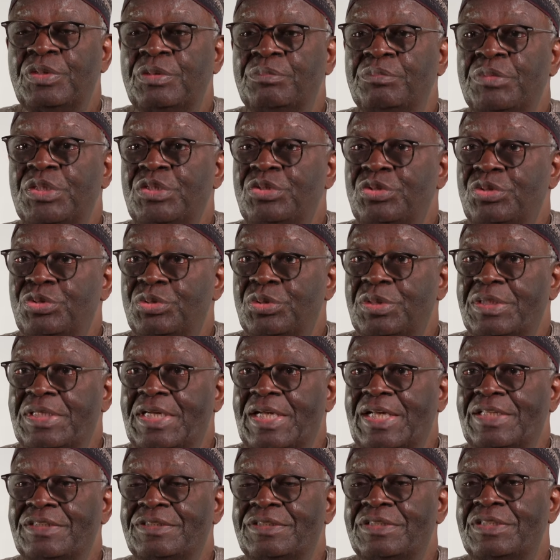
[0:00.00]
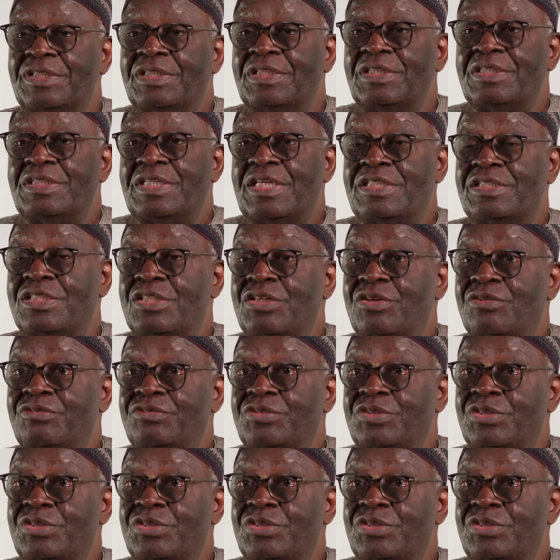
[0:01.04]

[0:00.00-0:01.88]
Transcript: make sure that there's enough